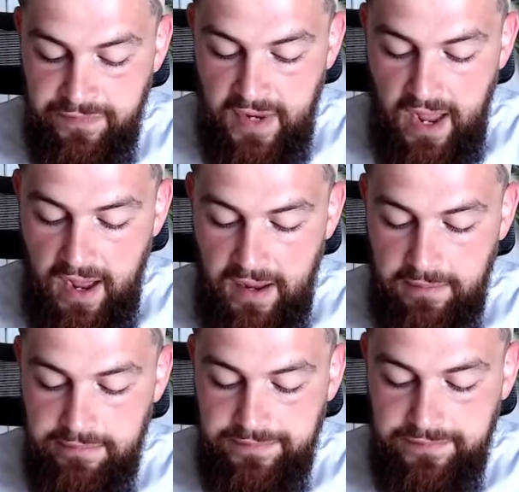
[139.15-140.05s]

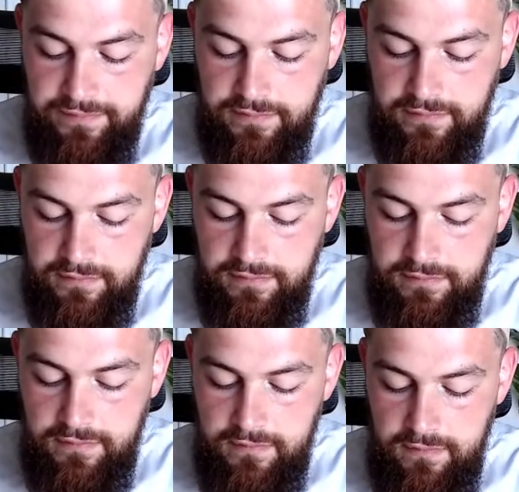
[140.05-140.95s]
And
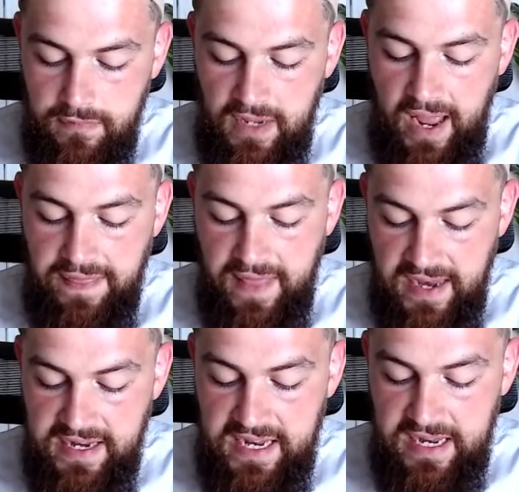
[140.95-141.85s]
then
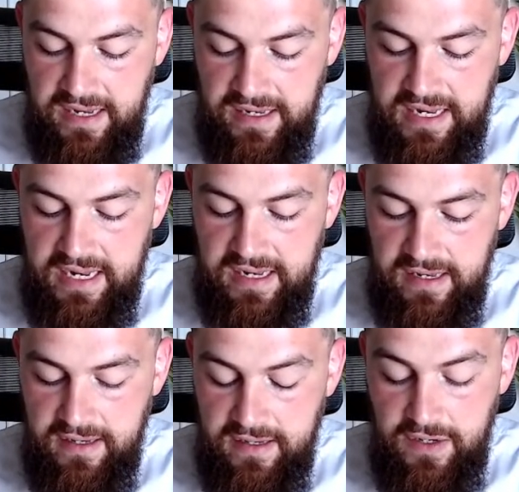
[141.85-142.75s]
he
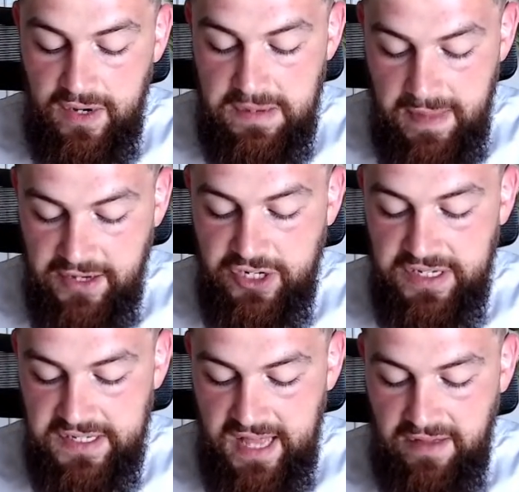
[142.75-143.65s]

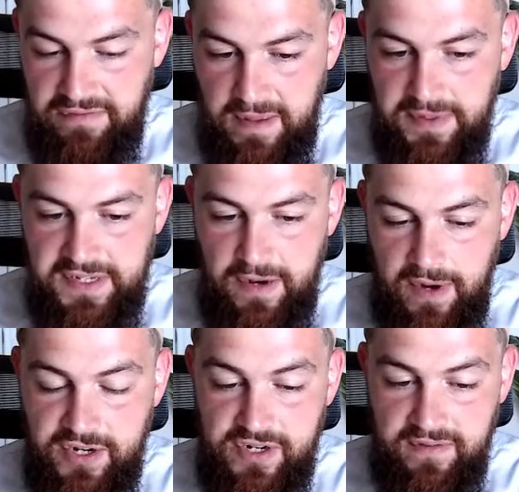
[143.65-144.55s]
mentions that famous
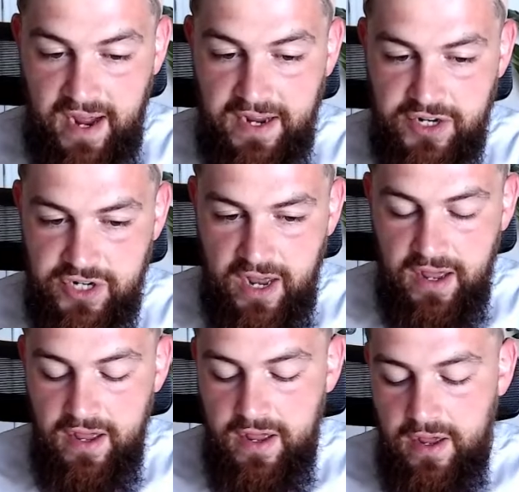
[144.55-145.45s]
narration of Aisha,
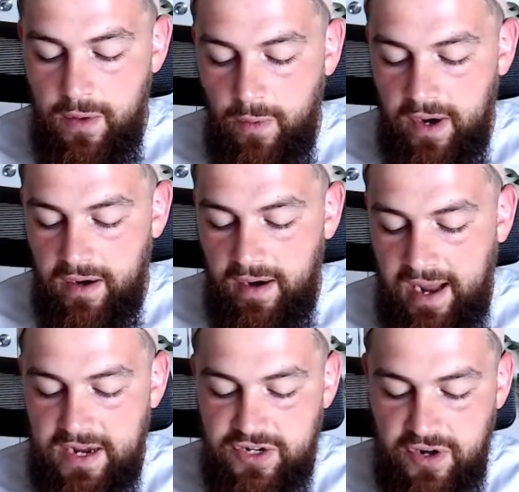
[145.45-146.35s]
where
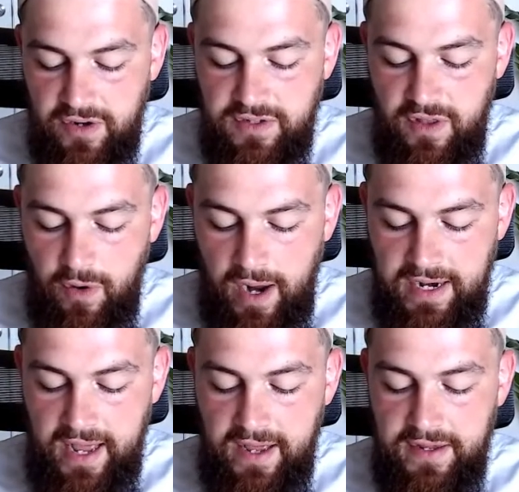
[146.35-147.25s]
Aisha radiallahu
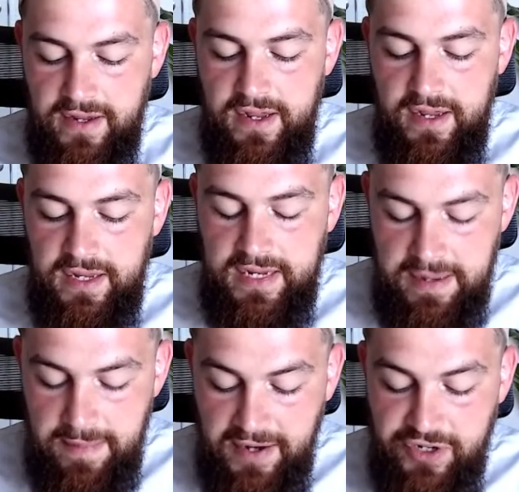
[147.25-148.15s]
anha, he
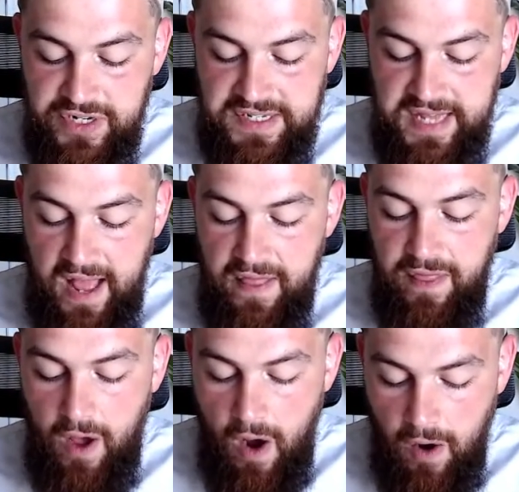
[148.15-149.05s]
mentions that the
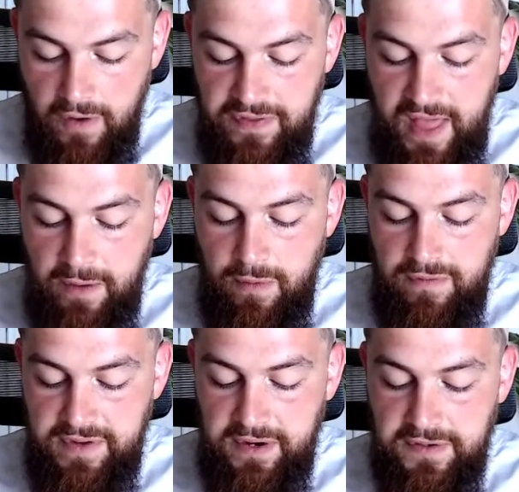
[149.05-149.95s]
heart that
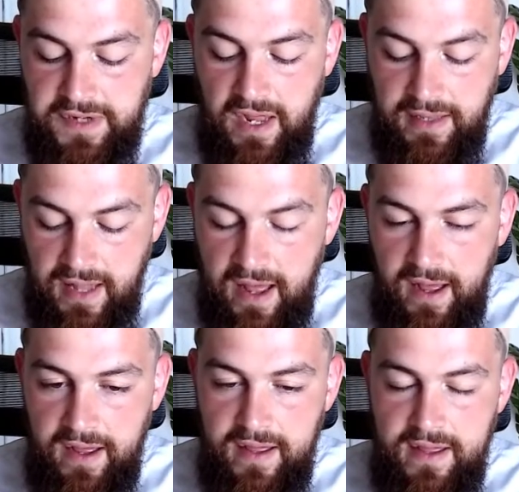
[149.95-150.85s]
reveres
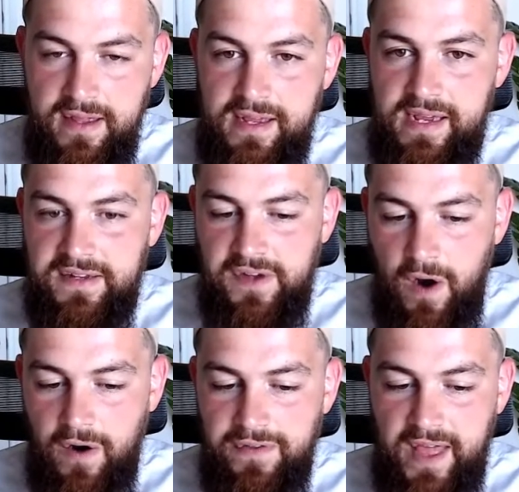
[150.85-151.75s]
Allah is a
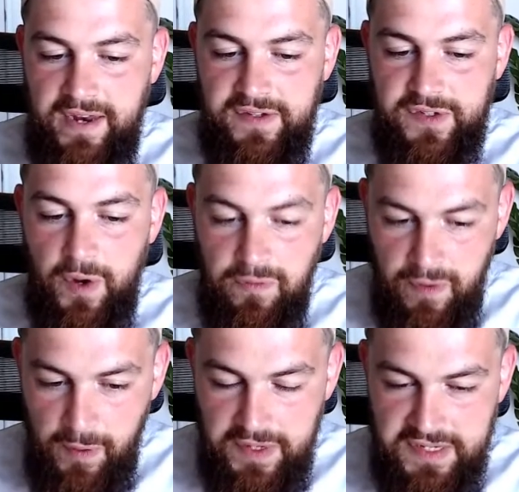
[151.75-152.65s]
heart that is so
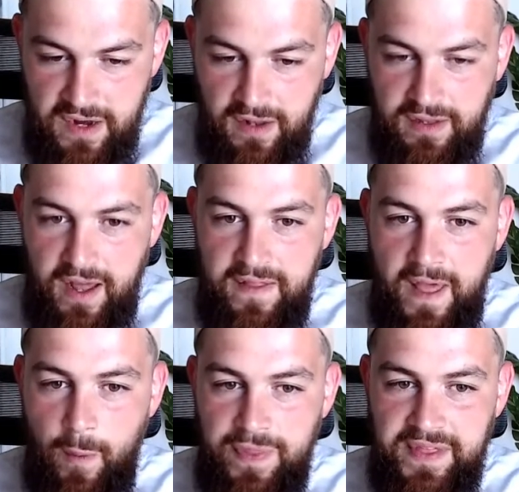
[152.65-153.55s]
focused on Allah that
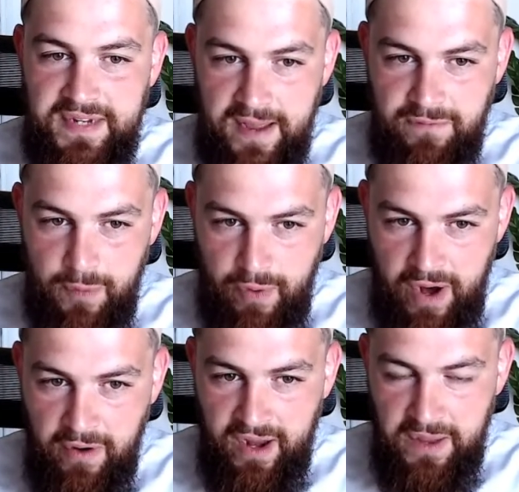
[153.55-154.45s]
when the time for
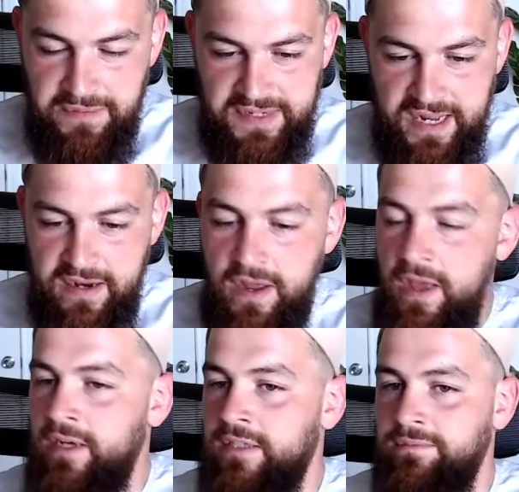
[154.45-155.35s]
prayer comes in,
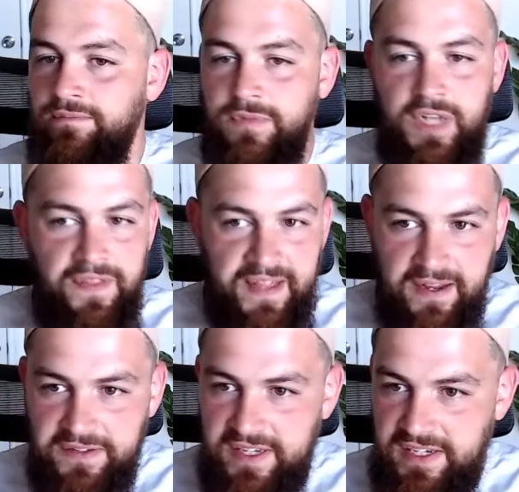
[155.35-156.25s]
nothing
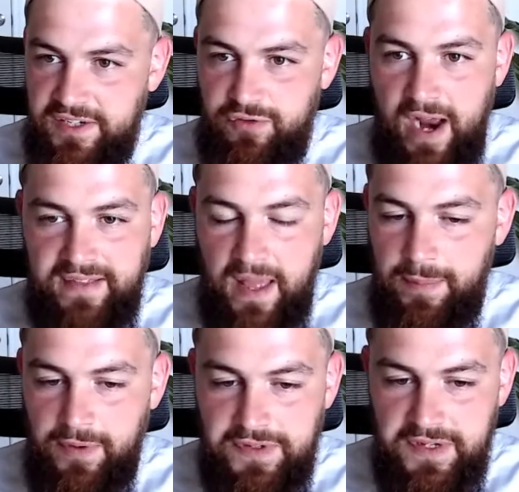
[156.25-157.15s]
else can distract that
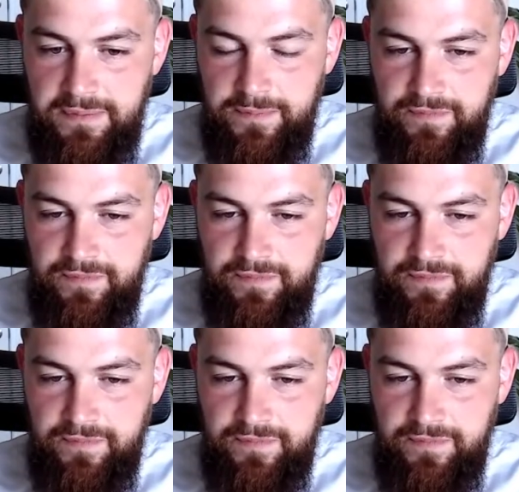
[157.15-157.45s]
person.